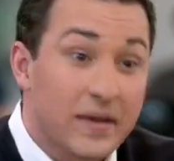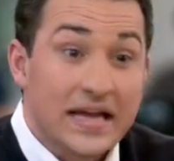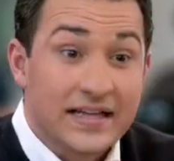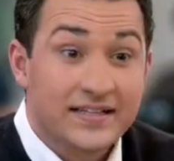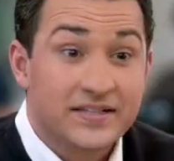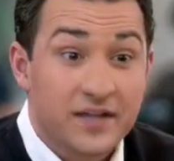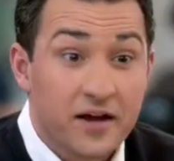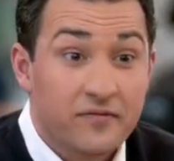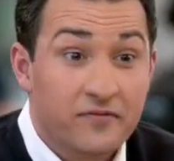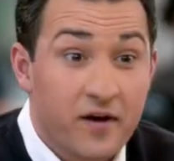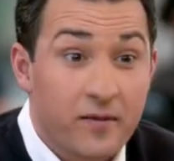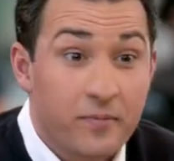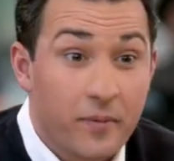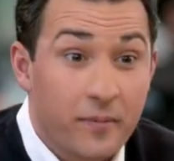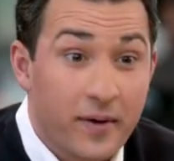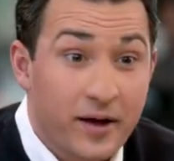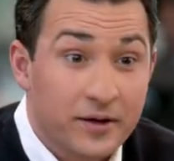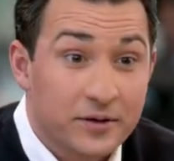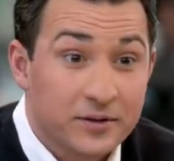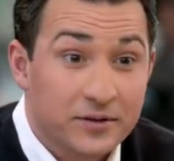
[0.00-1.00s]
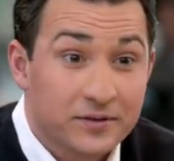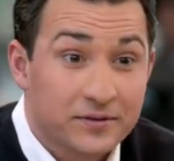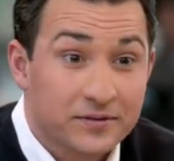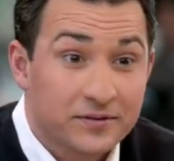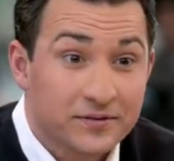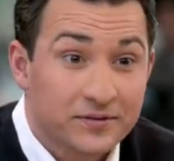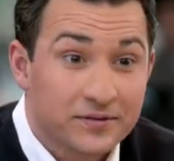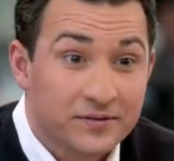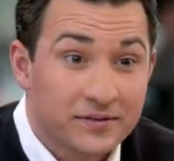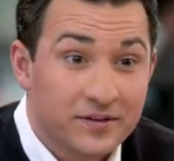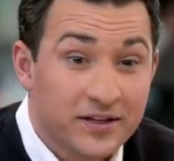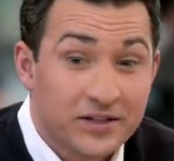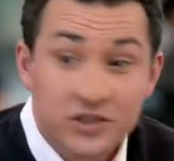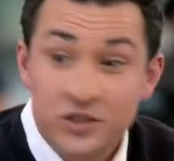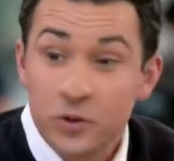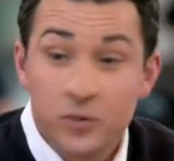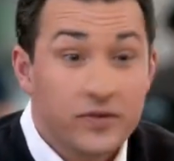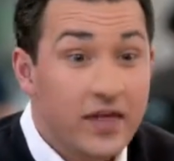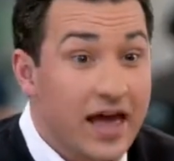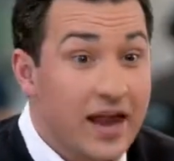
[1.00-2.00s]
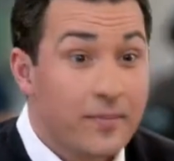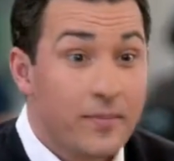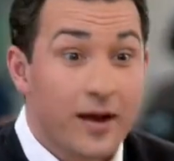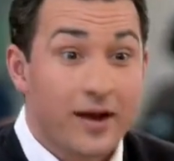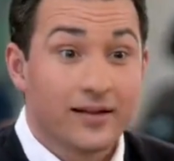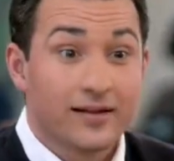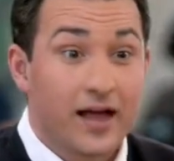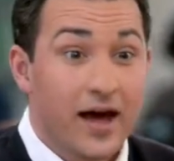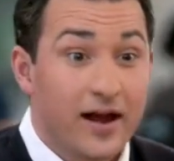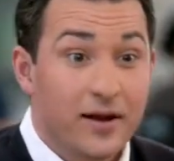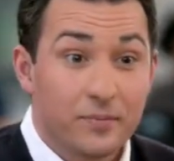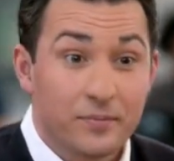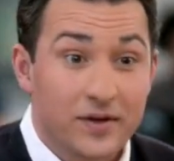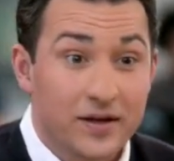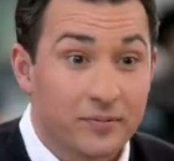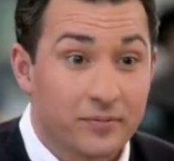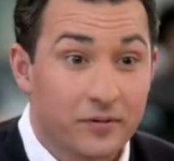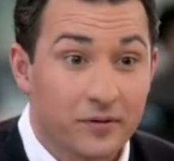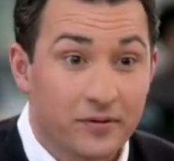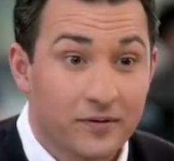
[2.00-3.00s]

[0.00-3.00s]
Made know, stuff up. Made, made, stuff up. Yeah. It's doing that about a lot of people. Yeah,